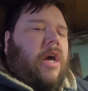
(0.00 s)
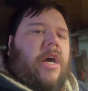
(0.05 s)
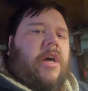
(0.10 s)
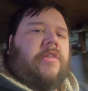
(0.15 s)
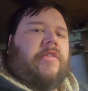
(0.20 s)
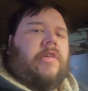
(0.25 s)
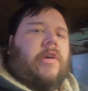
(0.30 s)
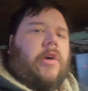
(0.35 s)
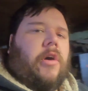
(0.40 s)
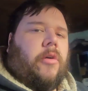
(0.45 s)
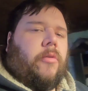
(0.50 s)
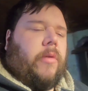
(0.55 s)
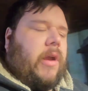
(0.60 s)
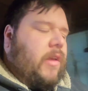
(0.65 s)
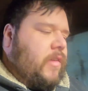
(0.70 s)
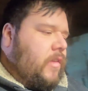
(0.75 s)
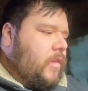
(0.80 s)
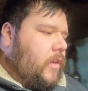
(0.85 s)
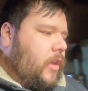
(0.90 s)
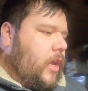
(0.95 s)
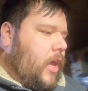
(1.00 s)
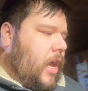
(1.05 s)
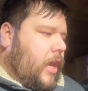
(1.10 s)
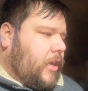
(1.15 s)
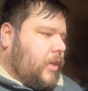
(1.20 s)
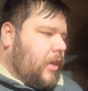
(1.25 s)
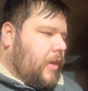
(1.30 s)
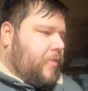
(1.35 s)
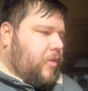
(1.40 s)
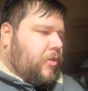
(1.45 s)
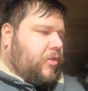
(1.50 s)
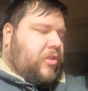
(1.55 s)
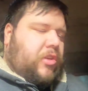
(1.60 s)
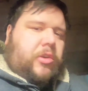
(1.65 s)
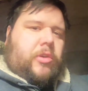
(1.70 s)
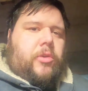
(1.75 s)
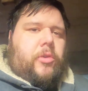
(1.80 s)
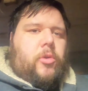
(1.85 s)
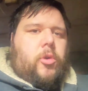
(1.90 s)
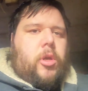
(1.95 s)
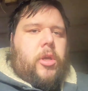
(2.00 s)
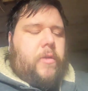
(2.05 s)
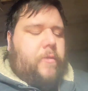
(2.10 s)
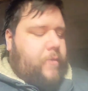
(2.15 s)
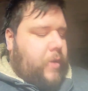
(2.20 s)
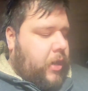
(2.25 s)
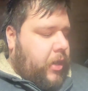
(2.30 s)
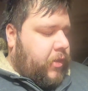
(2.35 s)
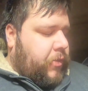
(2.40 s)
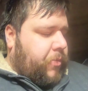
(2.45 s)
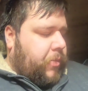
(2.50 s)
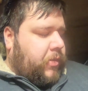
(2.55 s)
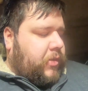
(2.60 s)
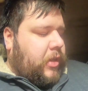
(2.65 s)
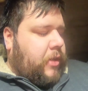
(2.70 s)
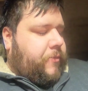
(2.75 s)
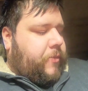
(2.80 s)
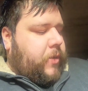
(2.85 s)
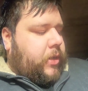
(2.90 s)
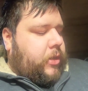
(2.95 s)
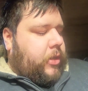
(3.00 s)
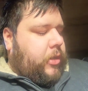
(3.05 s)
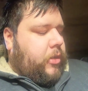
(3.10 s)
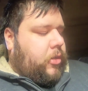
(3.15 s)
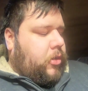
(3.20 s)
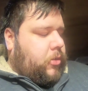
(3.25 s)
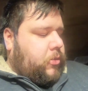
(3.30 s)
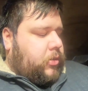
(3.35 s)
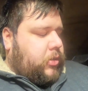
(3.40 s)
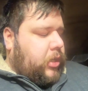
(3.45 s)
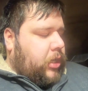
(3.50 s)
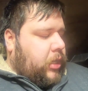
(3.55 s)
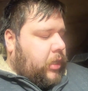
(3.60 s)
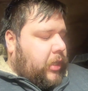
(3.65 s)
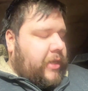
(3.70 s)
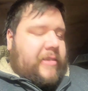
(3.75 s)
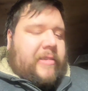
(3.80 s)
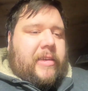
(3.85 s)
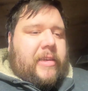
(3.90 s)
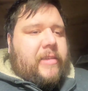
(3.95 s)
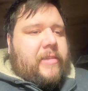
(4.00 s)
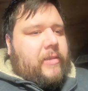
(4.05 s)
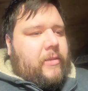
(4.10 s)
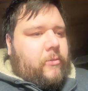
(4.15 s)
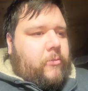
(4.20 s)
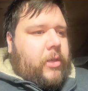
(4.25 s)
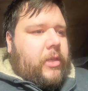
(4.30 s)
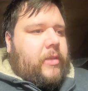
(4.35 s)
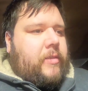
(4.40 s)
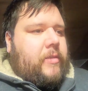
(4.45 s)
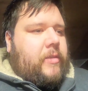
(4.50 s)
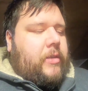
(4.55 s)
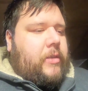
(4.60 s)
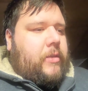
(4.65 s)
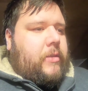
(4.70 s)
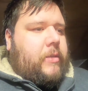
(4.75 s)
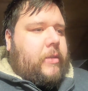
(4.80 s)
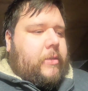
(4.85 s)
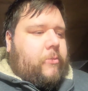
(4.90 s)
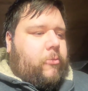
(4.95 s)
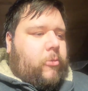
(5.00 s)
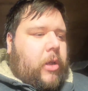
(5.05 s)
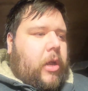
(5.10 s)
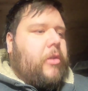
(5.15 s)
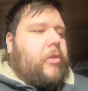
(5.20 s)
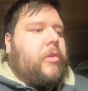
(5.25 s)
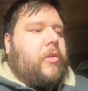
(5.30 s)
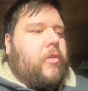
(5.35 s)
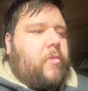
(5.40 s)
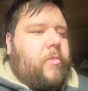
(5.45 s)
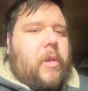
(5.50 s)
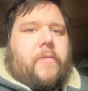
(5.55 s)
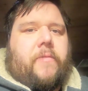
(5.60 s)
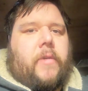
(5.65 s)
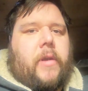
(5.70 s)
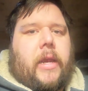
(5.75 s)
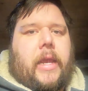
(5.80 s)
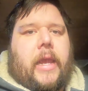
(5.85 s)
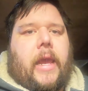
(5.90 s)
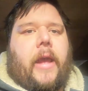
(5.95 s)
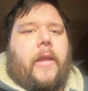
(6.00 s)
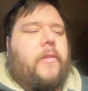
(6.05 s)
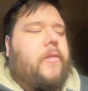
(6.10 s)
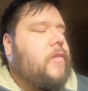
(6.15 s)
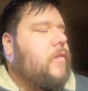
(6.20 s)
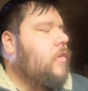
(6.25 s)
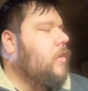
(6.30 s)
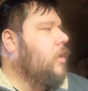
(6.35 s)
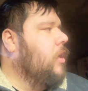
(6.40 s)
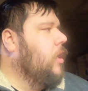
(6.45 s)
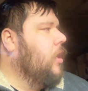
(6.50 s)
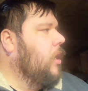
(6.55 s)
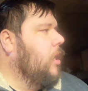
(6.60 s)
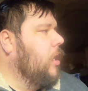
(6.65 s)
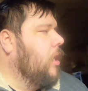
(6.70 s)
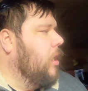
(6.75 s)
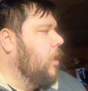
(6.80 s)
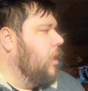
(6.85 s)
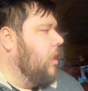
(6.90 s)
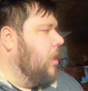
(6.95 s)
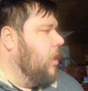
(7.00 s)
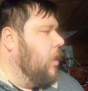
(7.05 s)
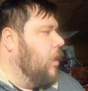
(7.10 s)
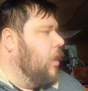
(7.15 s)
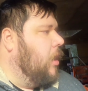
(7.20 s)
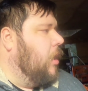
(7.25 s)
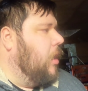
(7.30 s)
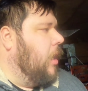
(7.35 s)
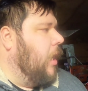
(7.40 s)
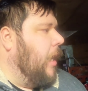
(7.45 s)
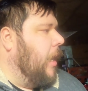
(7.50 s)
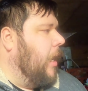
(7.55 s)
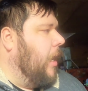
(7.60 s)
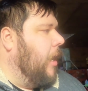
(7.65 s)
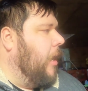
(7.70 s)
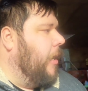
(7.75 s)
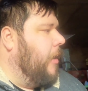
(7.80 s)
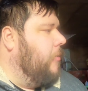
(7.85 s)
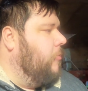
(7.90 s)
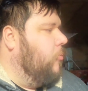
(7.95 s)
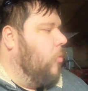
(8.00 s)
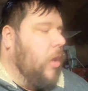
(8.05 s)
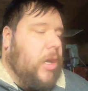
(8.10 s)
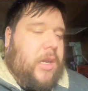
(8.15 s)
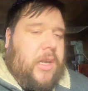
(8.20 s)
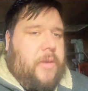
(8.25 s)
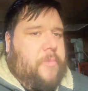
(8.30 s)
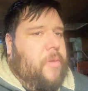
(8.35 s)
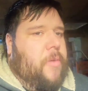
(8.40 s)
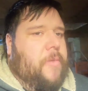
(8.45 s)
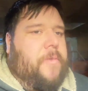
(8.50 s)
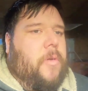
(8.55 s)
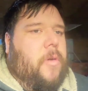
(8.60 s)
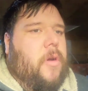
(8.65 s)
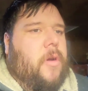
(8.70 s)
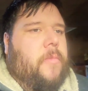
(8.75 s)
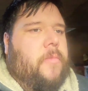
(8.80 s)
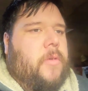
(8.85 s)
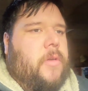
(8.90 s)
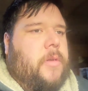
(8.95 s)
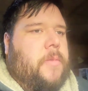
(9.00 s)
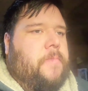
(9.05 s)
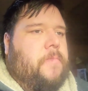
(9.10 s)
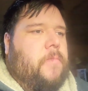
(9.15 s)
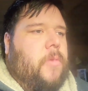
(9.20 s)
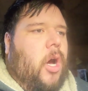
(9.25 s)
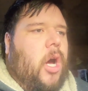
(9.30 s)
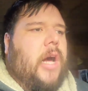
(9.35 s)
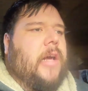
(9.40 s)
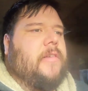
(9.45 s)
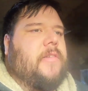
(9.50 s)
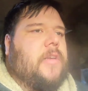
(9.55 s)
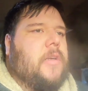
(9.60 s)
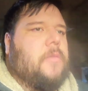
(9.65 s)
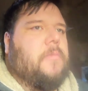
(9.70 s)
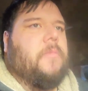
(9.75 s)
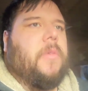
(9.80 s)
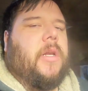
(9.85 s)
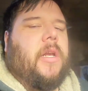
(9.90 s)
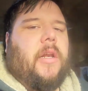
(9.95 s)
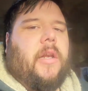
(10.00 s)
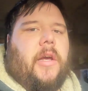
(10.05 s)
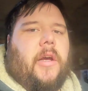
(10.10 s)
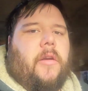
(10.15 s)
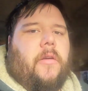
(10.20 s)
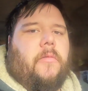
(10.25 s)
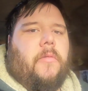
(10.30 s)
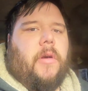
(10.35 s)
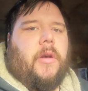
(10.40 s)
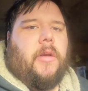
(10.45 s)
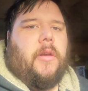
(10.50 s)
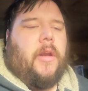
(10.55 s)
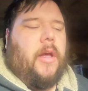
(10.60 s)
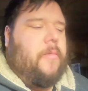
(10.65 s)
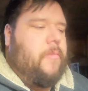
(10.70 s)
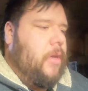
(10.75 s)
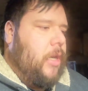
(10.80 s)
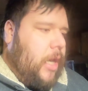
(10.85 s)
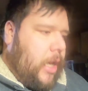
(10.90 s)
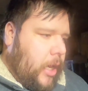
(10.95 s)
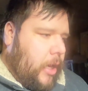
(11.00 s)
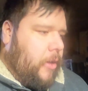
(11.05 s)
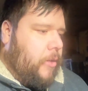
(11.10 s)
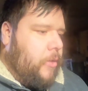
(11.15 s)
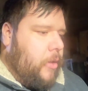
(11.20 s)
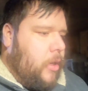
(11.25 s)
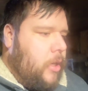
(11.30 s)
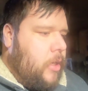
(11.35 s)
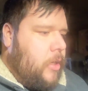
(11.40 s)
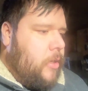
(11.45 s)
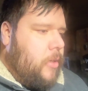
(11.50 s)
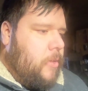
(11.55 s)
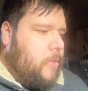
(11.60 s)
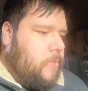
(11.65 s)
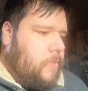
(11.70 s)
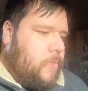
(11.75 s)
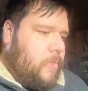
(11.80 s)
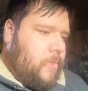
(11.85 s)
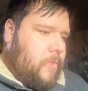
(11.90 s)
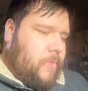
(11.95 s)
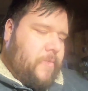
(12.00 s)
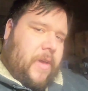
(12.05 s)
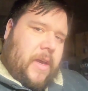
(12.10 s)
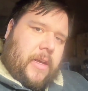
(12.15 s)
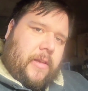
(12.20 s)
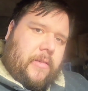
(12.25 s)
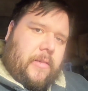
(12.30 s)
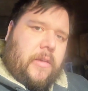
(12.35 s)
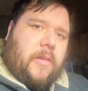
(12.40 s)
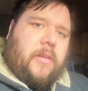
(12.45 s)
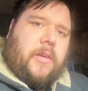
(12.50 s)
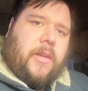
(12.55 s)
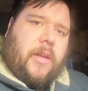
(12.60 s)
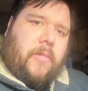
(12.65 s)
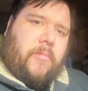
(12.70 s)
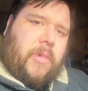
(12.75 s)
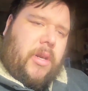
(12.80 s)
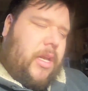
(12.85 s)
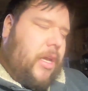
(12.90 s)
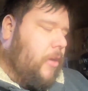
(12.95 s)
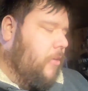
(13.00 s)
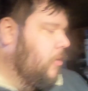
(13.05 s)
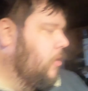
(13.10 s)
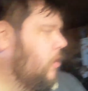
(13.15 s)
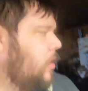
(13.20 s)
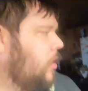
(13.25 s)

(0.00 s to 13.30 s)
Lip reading: So recently I covered two very specific little teeny teensy weensy welders meant for ants. And one of them performed awesome, and then the other one let me down. Fancy, he let me down.